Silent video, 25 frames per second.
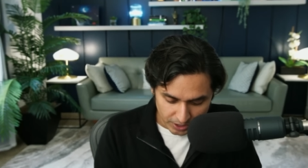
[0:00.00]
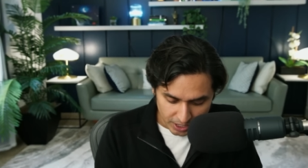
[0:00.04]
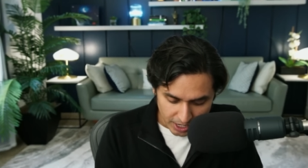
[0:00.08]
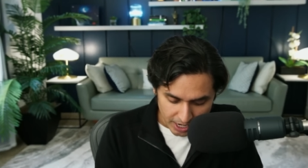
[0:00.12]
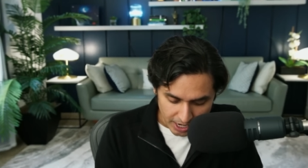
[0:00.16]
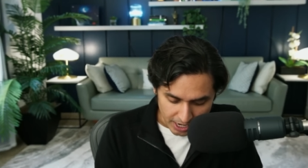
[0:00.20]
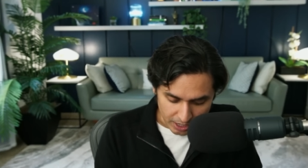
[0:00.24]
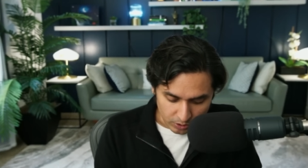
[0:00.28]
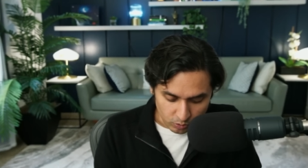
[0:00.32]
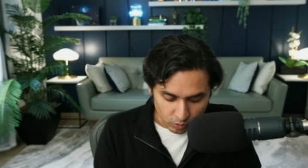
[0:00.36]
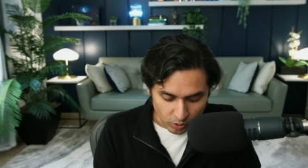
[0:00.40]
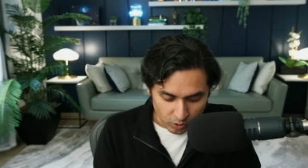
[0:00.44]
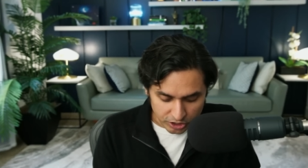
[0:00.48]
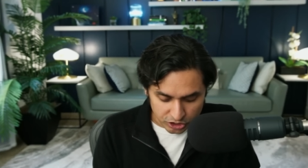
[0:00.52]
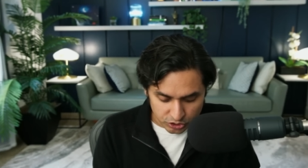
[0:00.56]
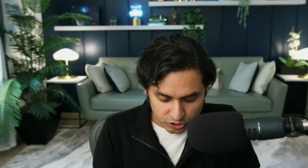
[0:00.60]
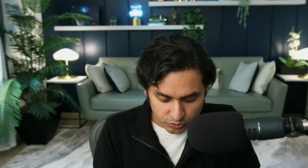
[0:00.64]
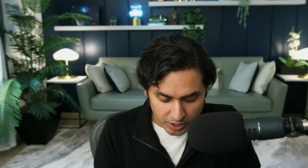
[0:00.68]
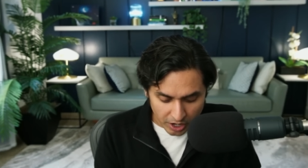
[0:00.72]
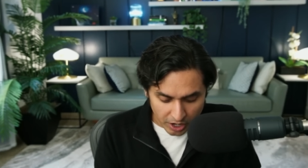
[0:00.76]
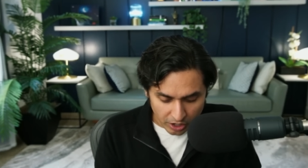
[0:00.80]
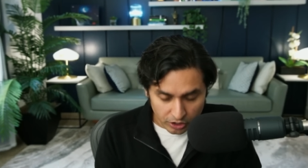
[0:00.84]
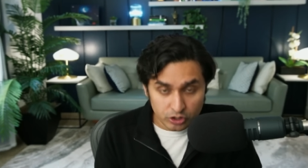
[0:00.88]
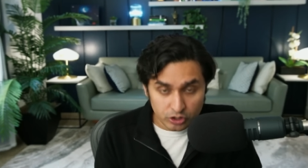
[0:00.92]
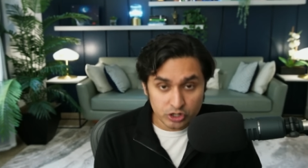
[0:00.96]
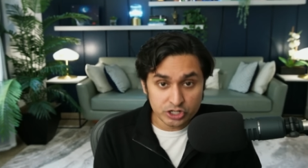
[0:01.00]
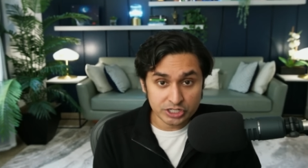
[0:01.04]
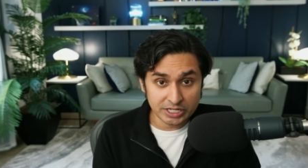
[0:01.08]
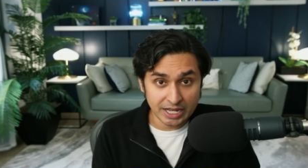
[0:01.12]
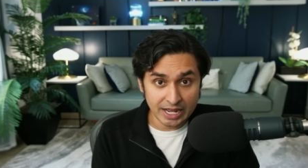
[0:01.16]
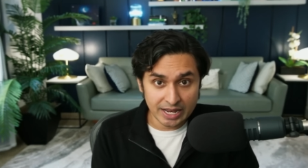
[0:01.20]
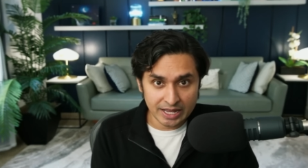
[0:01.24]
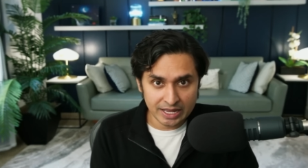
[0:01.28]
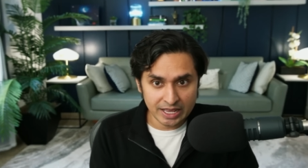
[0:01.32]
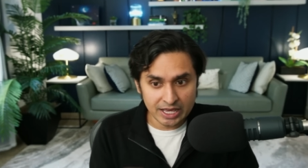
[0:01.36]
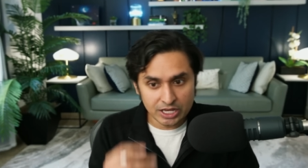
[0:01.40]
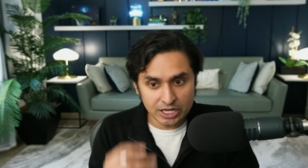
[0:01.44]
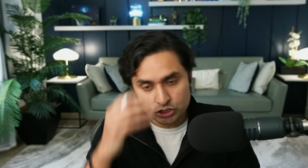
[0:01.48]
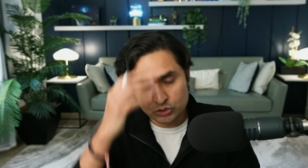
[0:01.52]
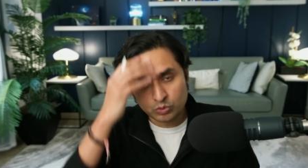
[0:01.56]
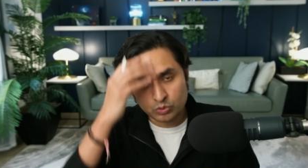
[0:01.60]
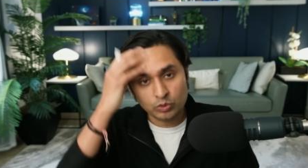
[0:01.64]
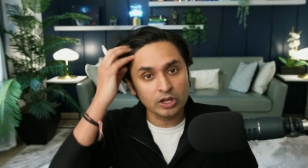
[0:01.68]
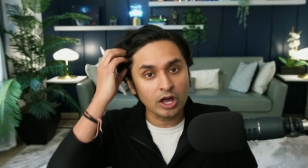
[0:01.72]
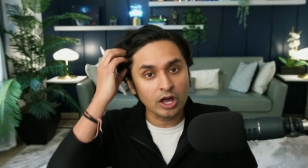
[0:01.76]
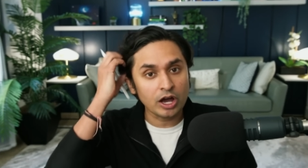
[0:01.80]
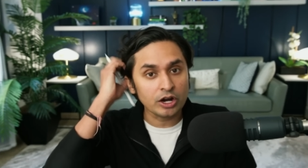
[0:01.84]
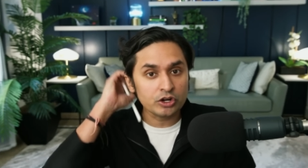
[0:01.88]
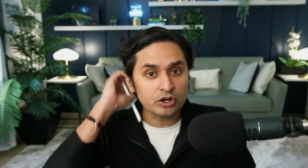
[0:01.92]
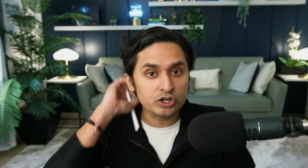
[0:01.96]
And once we understand this, we'll
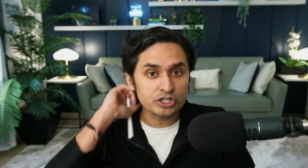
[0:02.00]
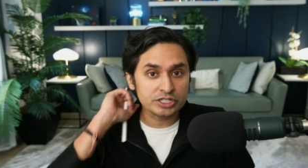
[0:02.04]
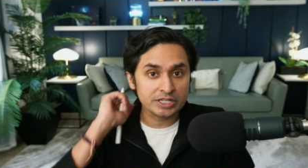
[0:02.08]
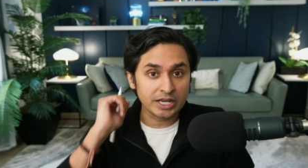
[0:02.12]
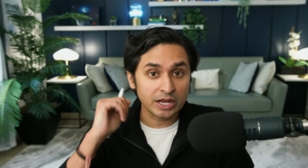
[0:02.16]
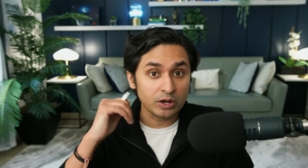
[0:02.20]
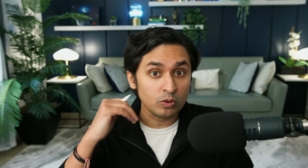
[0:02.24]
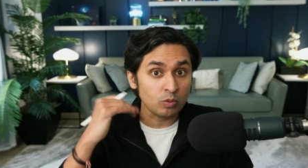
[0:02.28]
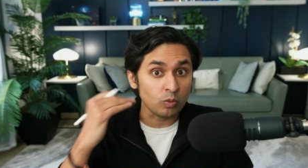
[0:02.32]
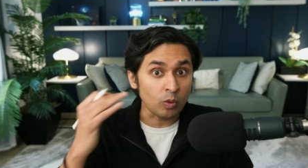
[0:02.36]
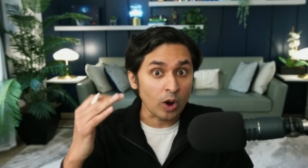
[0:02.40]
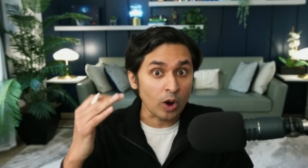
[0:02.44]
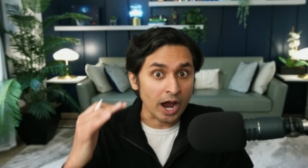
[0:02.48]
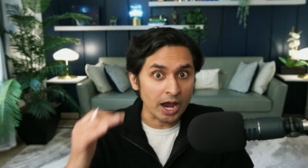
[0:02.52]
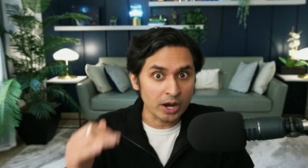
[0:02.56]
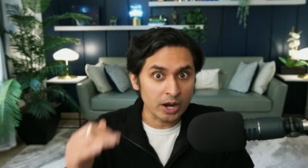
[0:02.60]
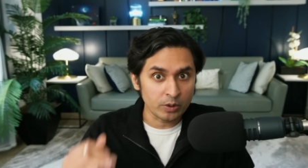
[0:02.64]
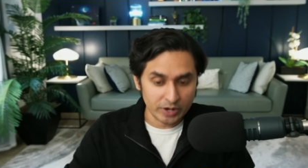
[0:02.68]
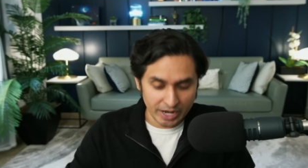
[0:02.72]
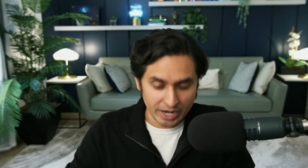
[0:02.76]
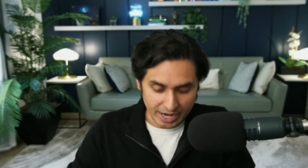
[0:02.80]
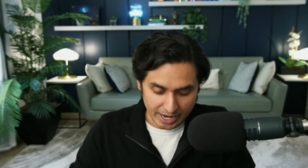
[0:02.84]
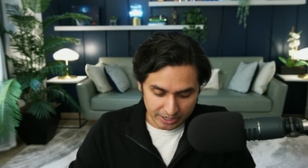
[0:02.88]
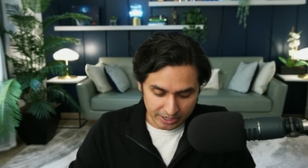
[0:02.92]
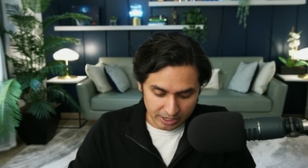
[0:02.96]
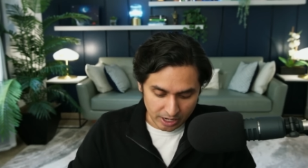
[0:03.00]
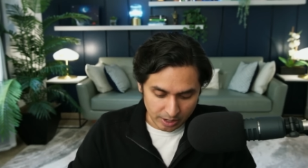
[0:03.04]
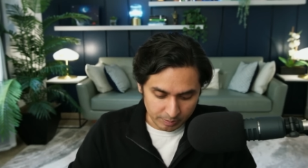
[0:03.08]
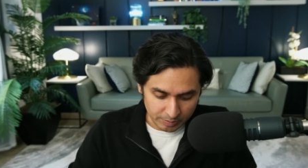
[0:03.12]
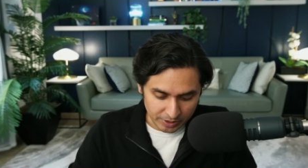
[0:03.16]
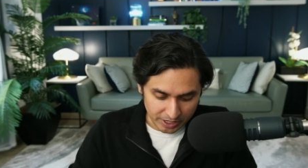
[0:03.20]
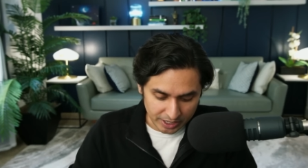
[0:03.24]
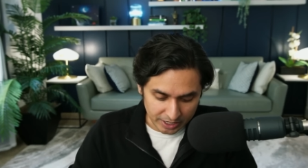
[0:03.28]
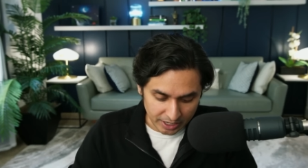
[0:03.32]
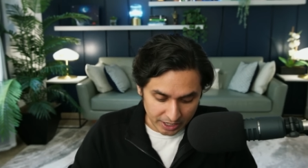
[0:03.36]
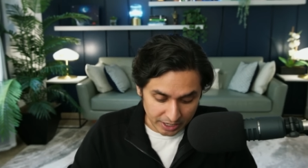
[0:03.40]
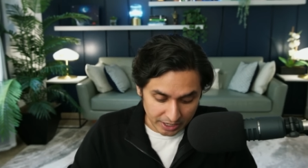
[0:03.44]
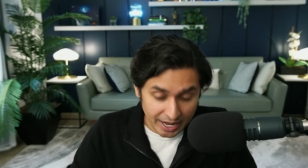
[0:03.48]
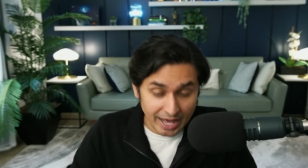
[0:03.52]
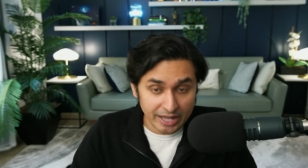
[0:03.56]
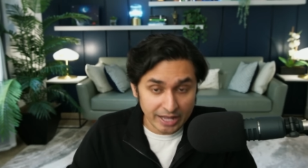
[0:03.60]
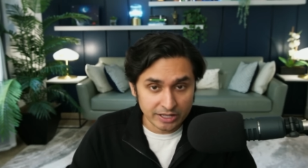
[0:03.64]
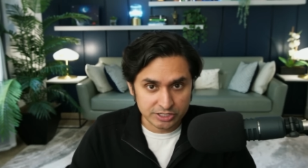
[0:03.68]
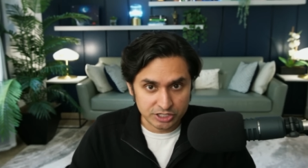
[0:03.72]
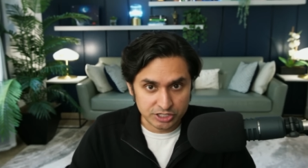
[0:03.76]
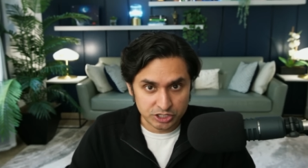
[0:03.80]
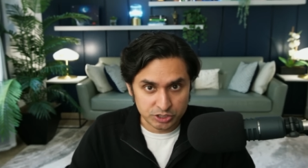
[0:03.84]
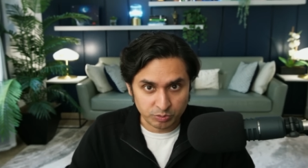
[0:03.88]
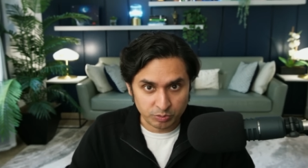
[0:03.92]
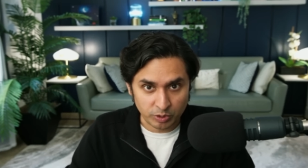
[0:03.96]
understand why we end up in
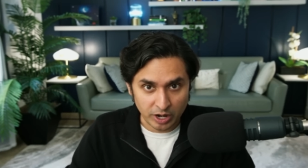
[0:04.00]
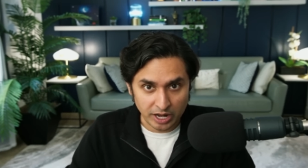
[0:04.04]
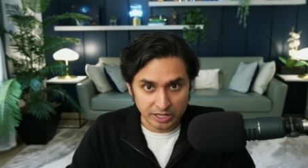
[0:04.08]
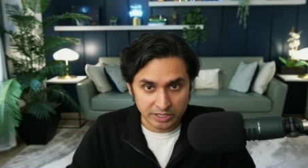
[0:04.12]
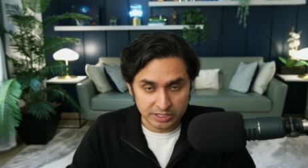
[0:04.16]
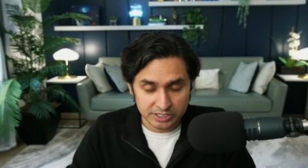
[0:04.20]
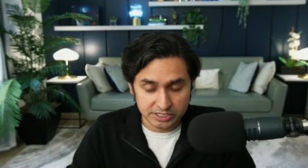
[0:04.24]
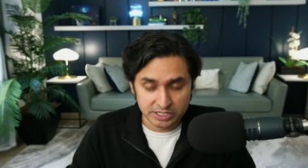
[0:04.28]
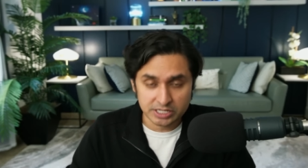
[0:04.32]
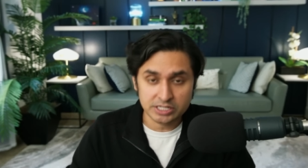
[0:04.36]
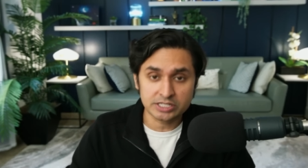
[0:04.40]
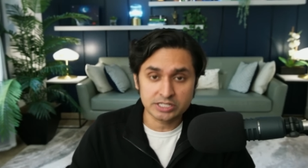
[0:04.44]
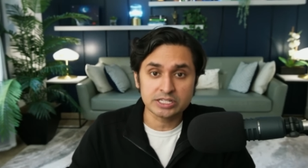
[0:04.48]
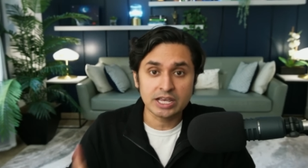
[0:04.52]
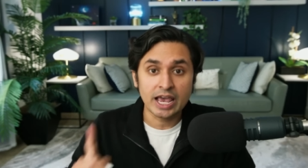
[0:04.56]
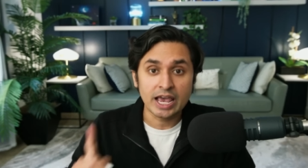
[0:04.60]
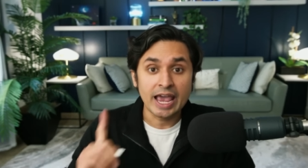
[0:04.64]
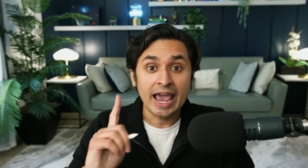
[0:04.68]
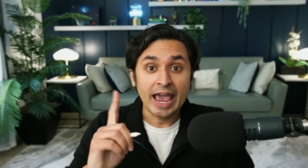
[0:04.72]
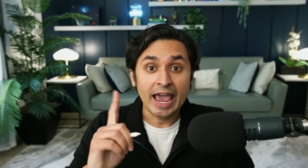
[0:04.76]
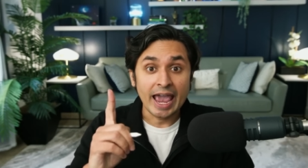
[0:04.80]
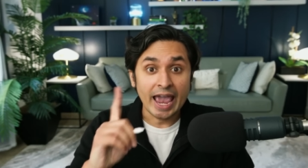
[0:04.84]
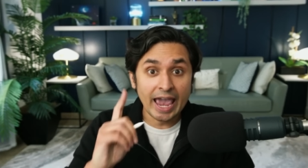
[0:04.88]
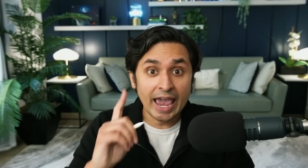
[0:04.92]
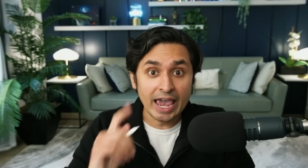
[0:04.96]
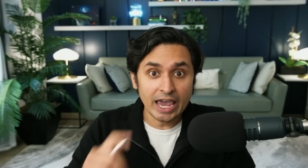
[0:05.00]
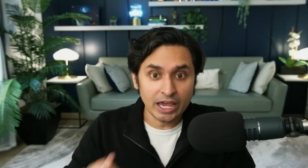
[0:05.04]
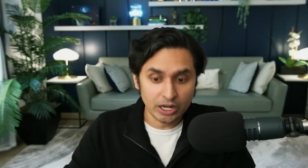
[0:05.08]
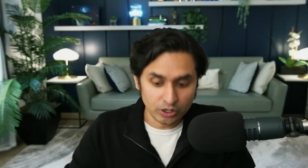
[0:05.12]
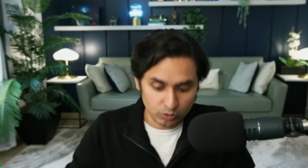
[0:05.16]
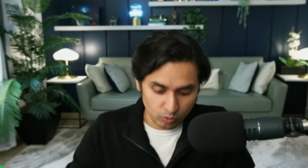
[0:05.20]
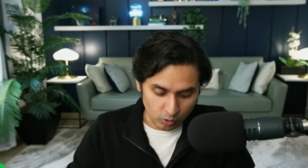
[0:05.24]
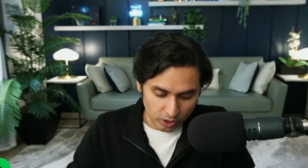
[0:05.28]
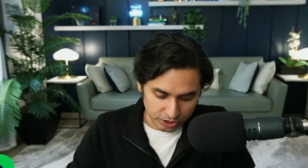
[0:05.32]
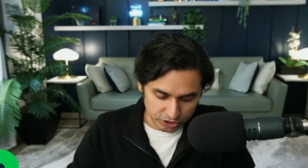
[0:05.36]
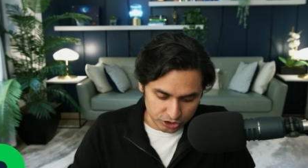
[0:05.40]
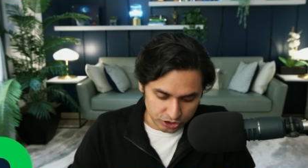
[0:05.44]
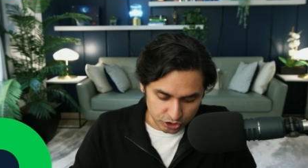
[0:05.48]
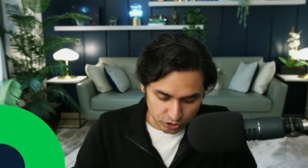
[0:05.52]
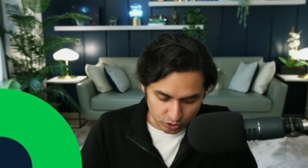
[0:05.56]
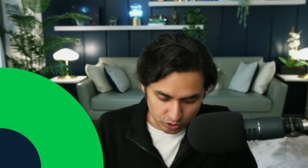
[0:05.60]
analysis paralysis and what to do